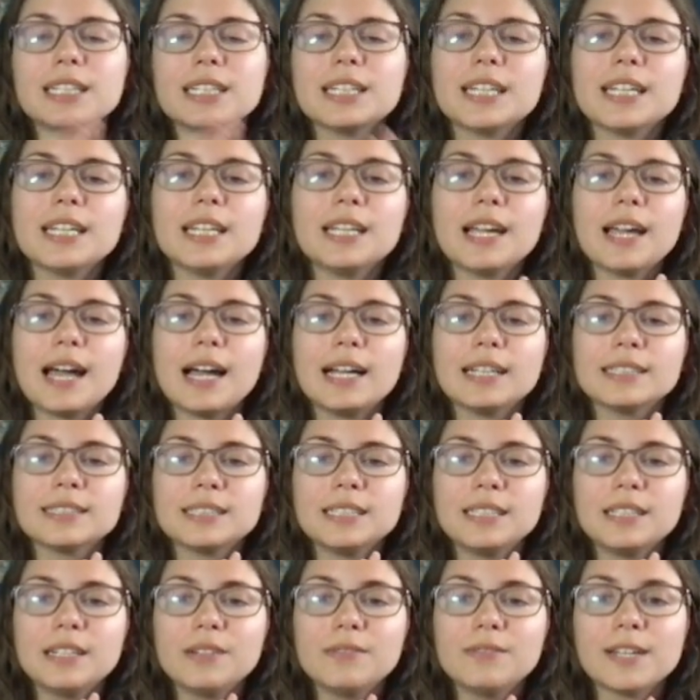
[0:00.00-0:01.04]
He has
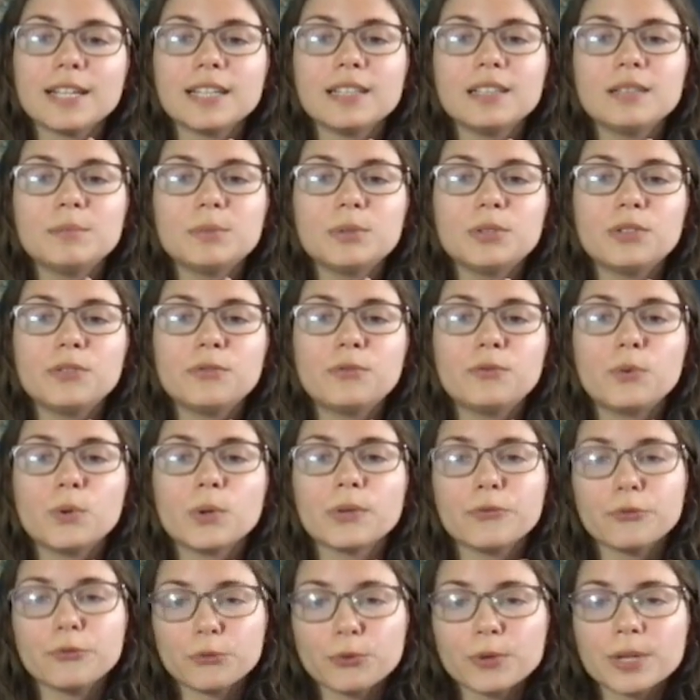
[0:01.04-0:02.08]
it available for
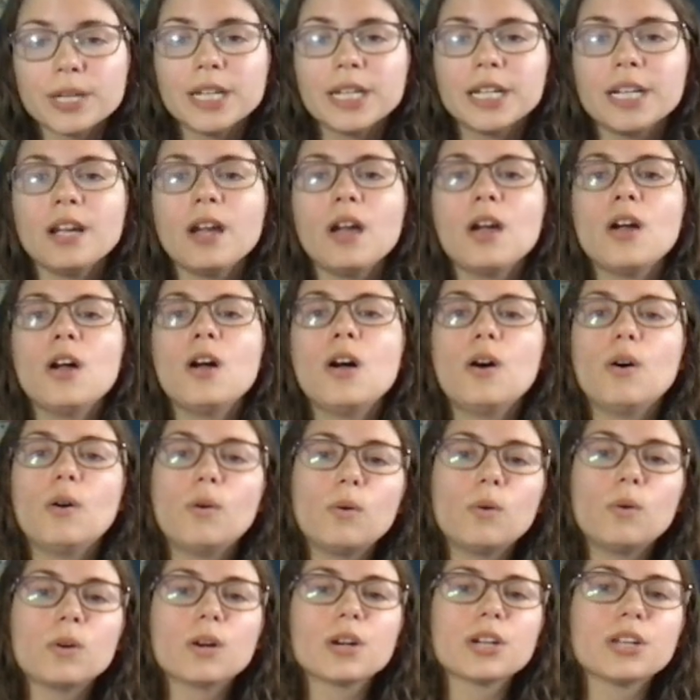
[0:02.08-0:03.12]
free,
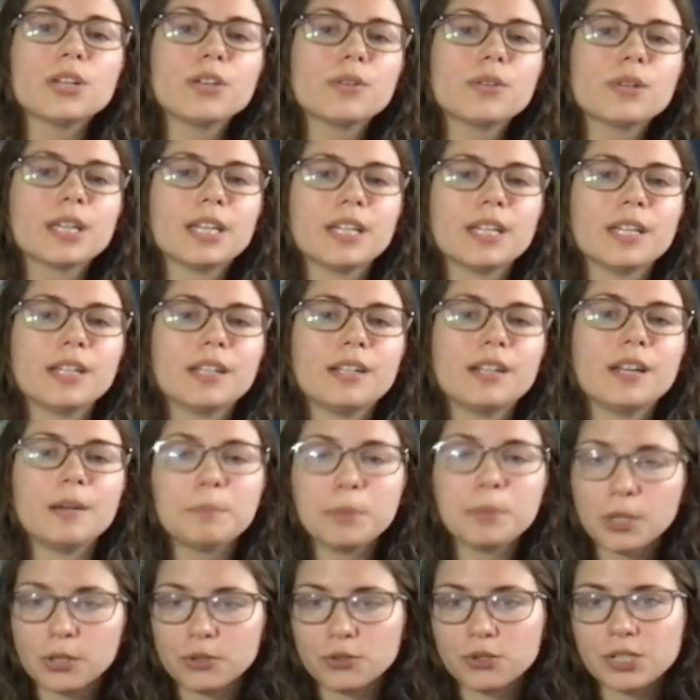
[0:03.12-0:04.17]
or you can
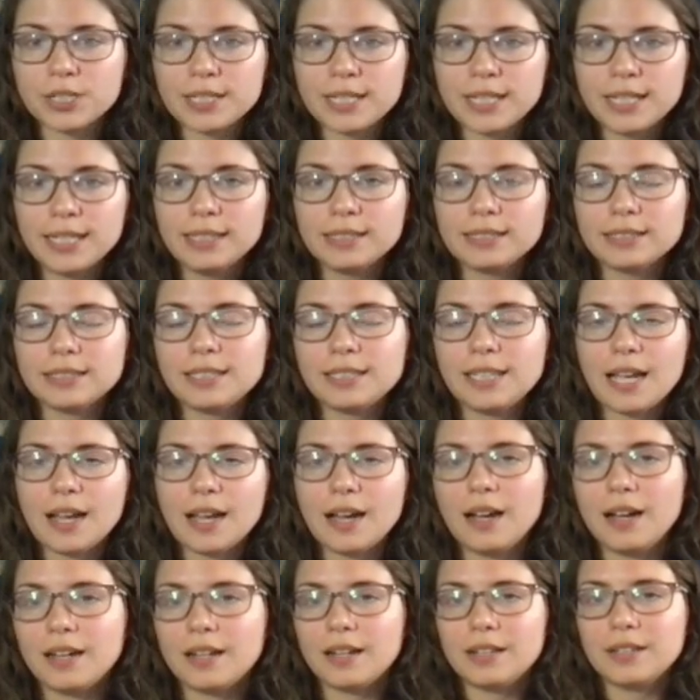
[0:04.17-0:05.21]
purchase it
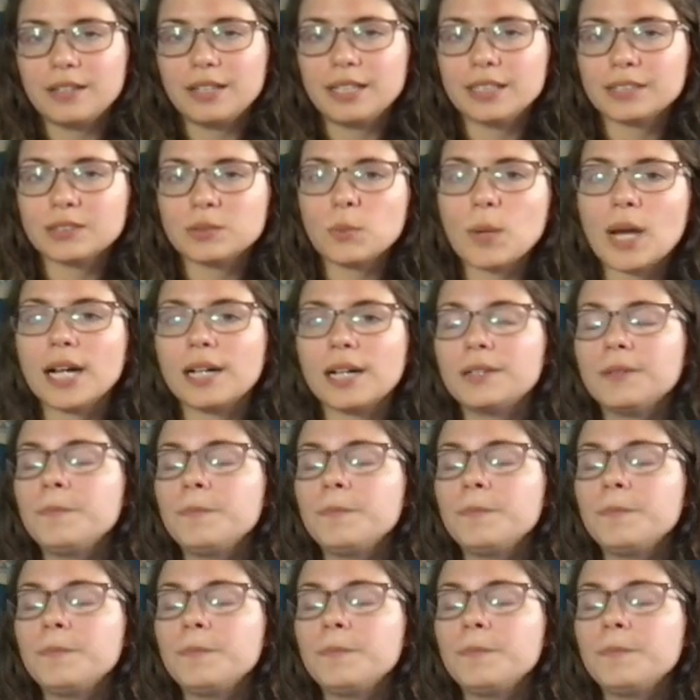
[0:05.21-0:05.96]
as well.